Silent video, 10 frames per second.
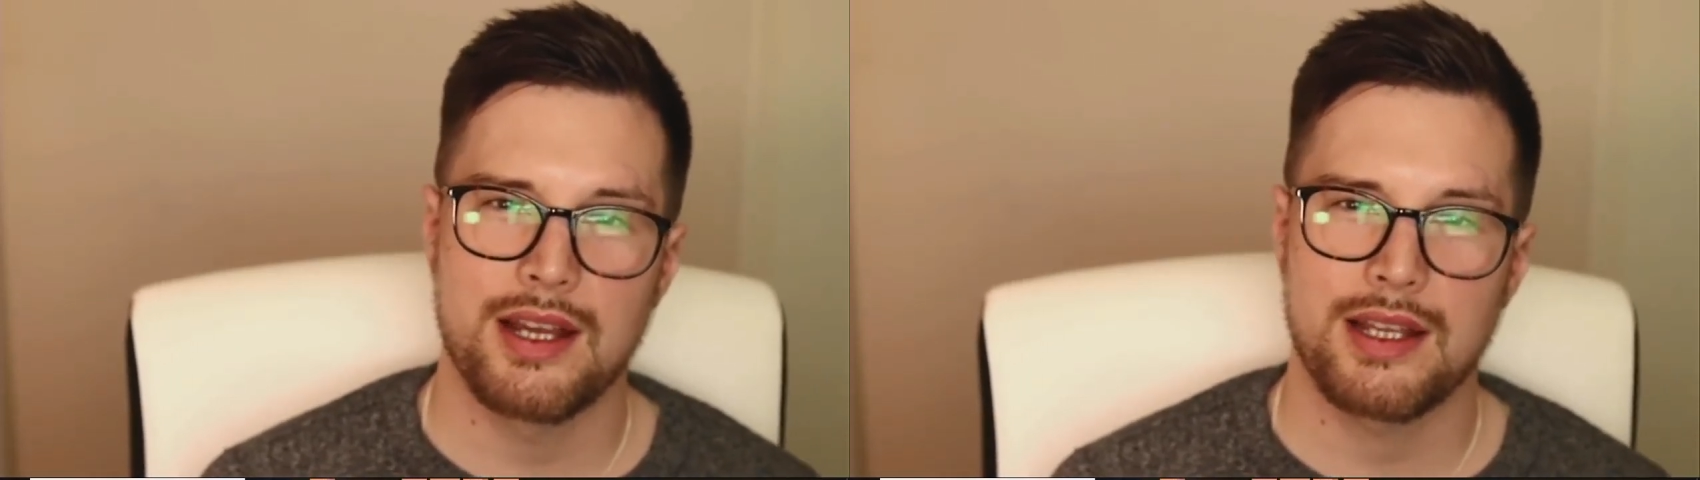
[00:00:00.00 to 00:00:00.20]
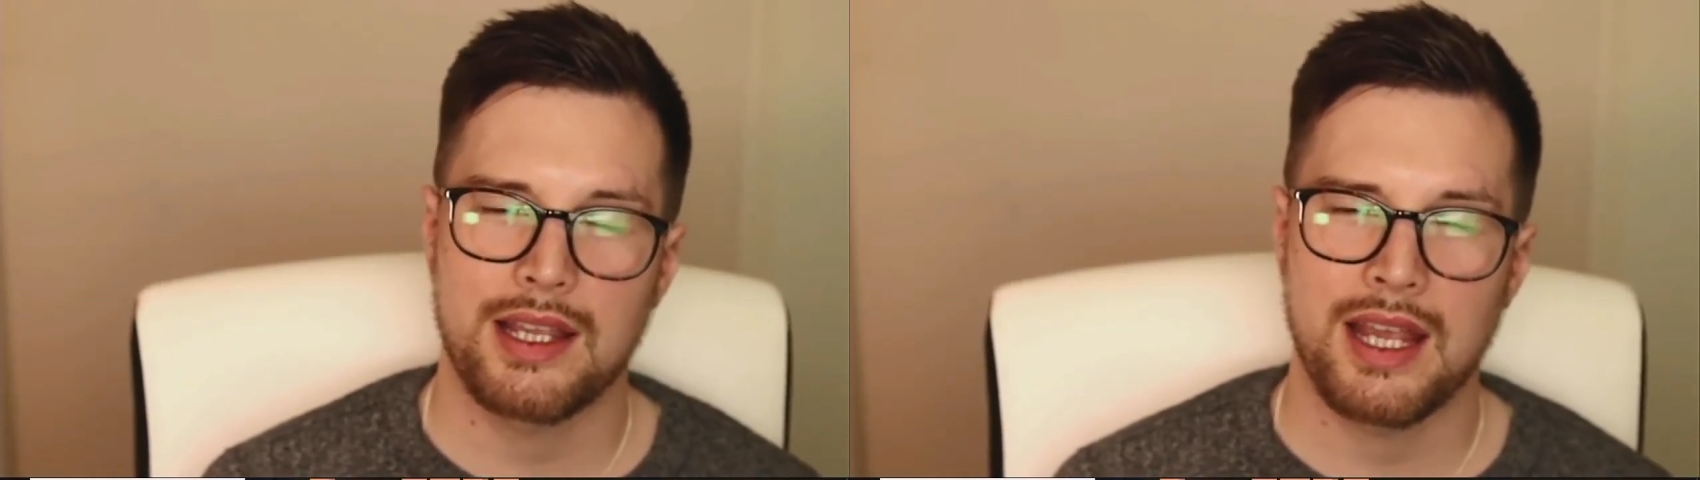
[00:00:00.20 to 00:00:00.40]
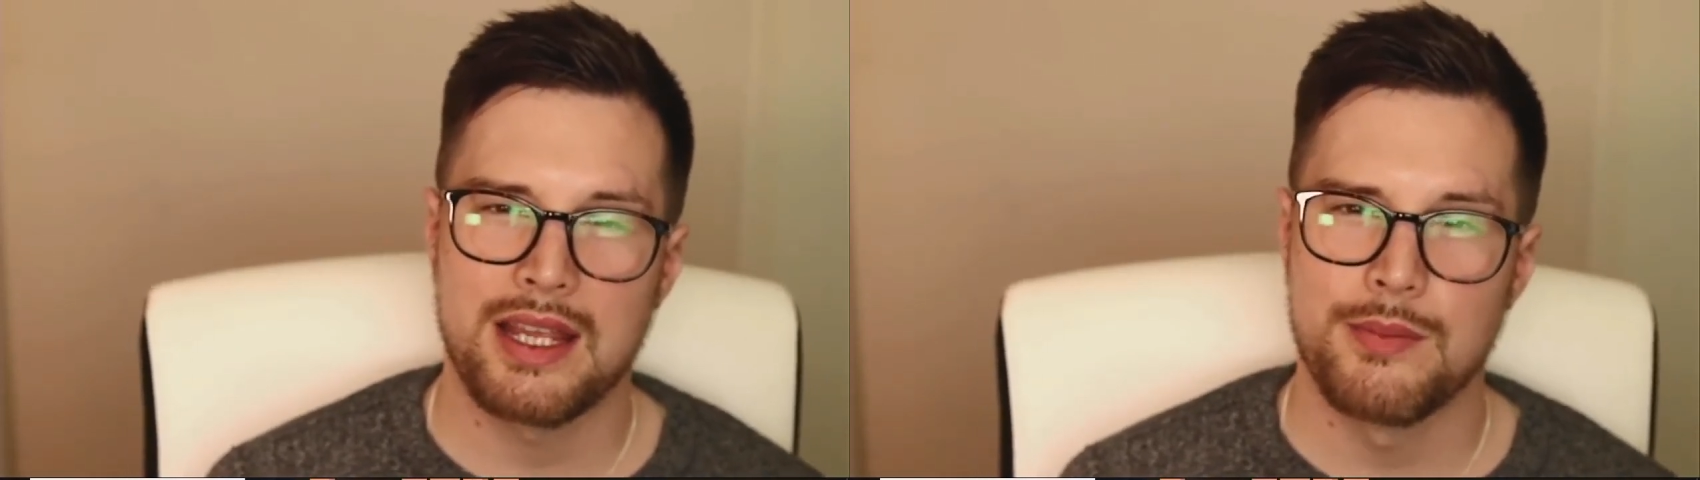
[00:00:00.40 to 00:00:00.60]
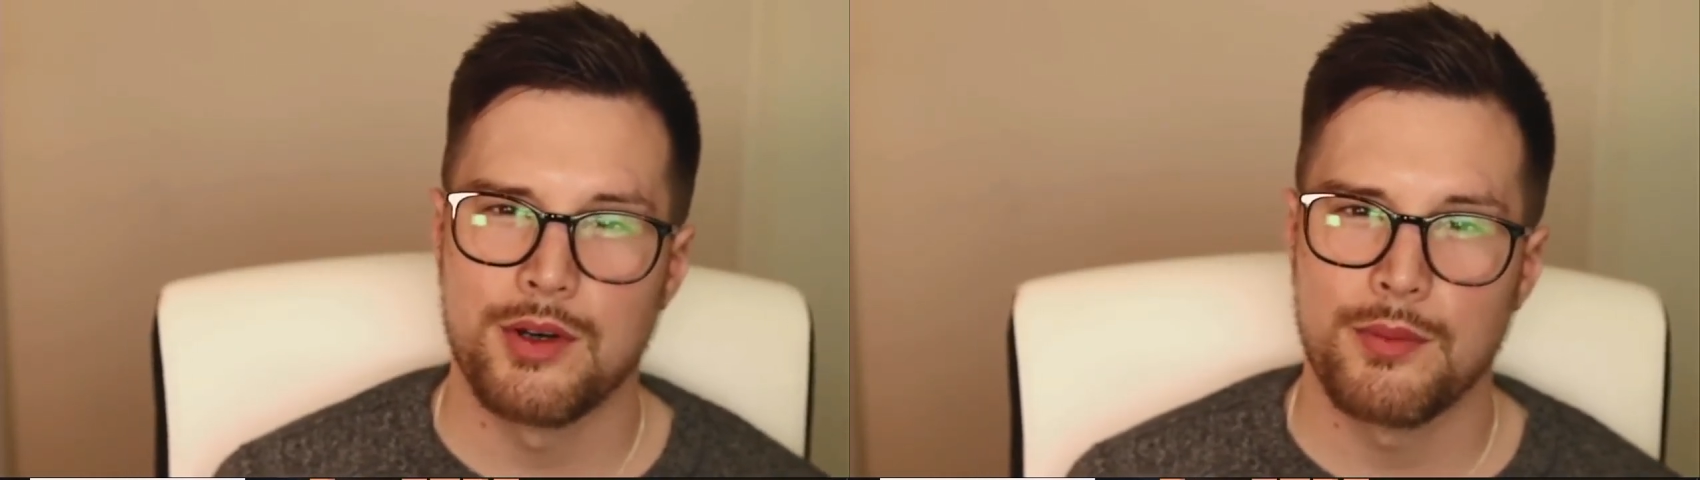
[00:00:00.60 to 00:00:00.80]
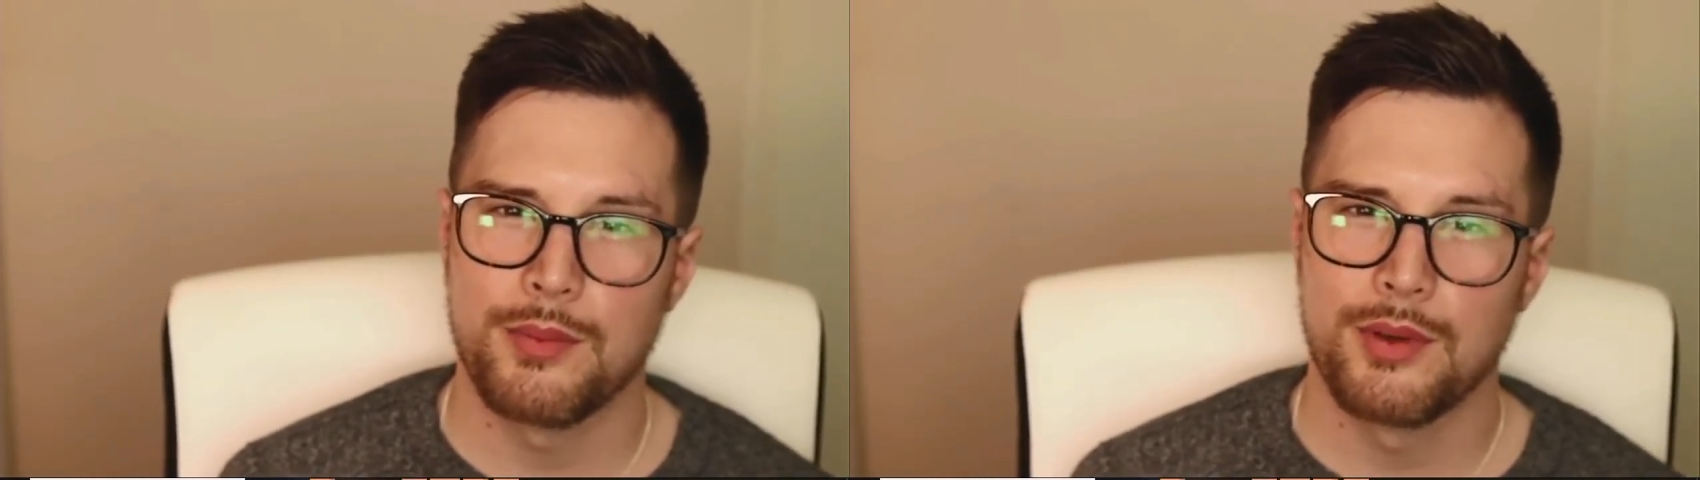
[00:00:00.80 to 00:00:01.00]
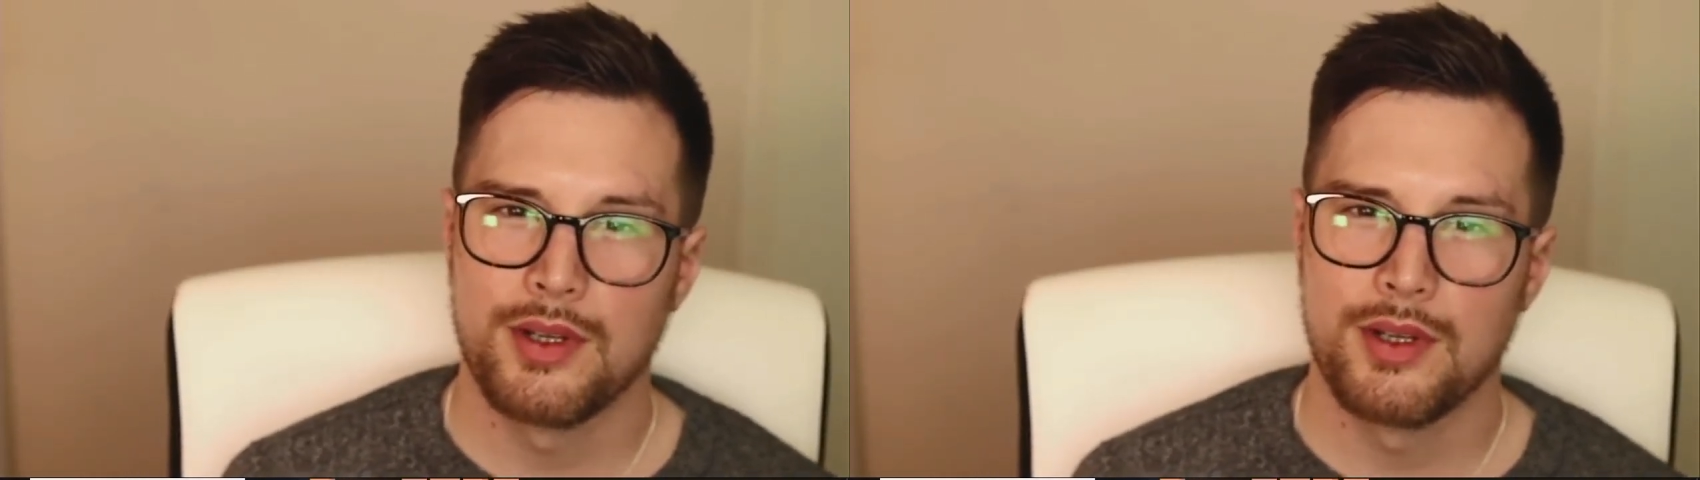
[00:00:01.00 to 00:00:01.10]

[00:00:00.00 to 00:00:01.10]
came up,